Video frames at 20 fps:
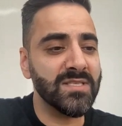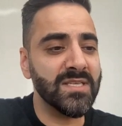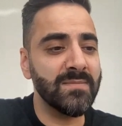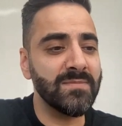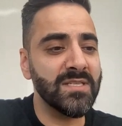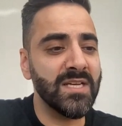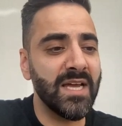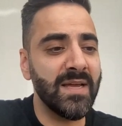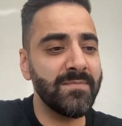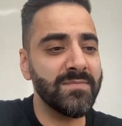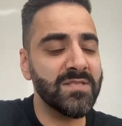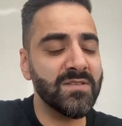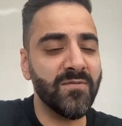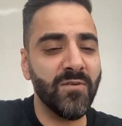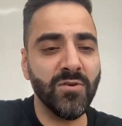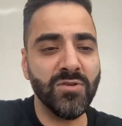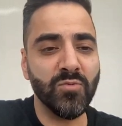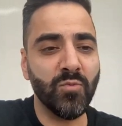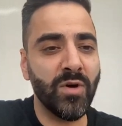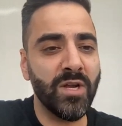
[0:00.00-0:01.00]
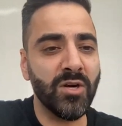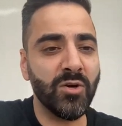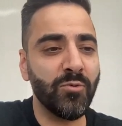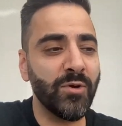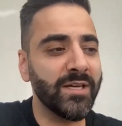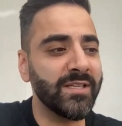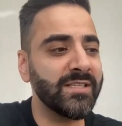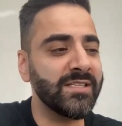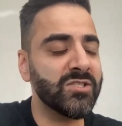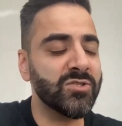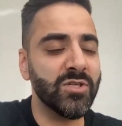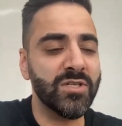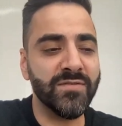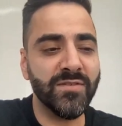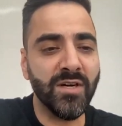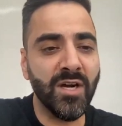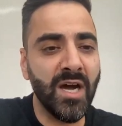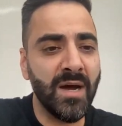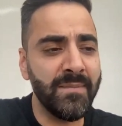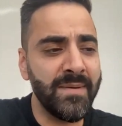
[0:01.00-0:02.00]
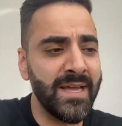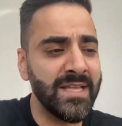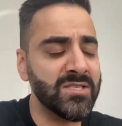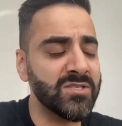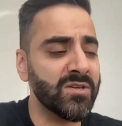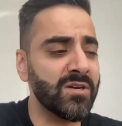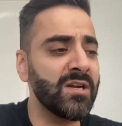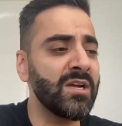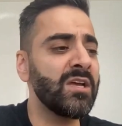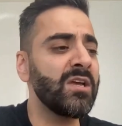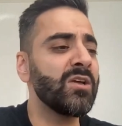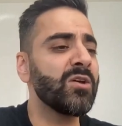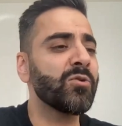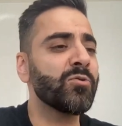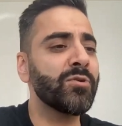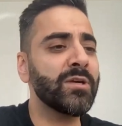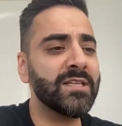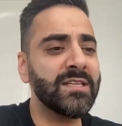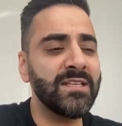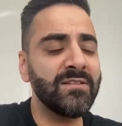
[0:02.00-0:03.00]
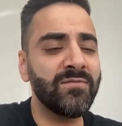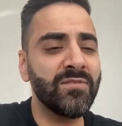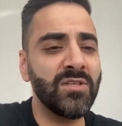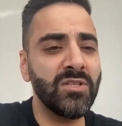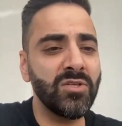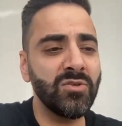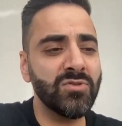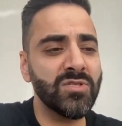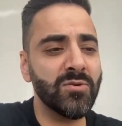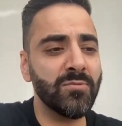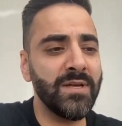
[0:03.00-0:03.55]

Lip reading: So sometimes folks want to quickly search for comments or quickly view.